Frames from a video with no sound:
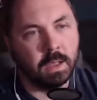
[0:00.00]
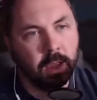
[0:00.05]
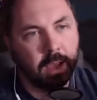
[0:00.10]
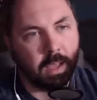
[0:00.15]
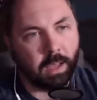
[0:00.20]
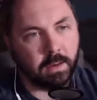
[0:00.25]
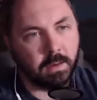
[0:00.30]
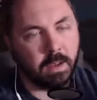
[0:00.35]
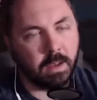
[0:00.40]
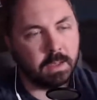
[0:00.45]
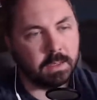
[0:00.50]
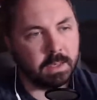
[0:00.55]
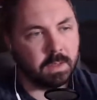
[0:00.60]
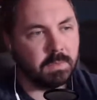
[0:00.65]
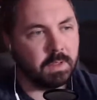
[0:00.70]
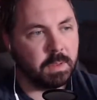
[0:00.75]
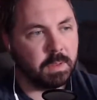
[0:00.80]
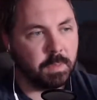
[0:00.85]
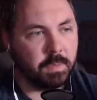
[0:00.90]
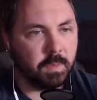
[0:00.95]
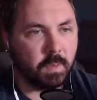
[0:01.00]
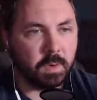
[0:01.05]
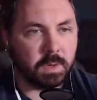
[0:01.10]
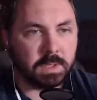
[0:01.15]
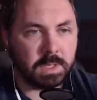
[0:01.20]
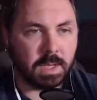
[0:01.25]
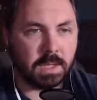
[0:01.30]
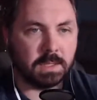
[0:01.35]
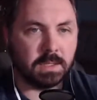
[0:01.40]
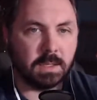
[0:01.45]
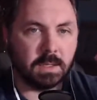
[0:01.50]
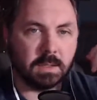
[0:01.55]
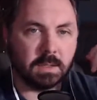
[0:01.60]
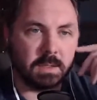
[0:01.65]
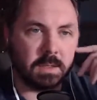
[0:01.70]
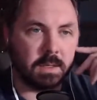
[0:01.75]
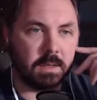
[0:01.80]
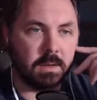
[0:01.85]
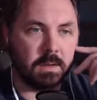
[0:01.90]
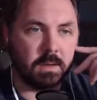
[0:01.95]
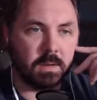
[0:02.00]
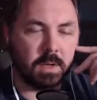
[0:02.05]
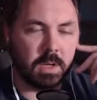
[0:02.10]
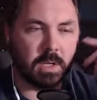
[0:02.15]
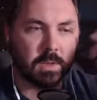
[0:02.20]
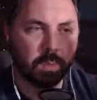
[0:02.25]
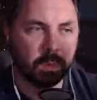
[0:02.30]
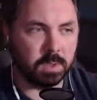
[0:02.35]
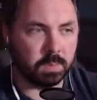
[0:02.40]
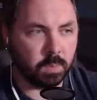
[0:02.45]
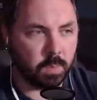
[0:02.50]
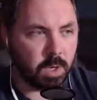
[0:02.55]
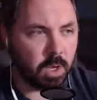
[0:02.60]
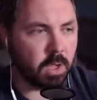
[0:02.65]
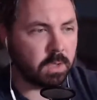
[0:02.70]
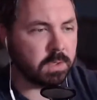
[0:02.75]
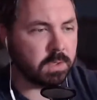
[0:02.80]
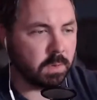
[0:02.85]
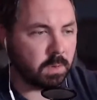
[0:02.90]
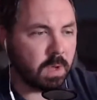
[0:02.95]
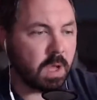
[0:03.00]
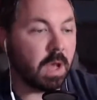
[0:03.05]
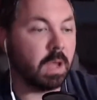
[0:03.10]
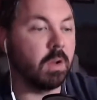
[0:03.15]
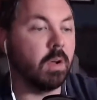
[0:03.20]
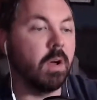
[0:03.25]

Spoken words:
and definitely before Texas, and because we also cut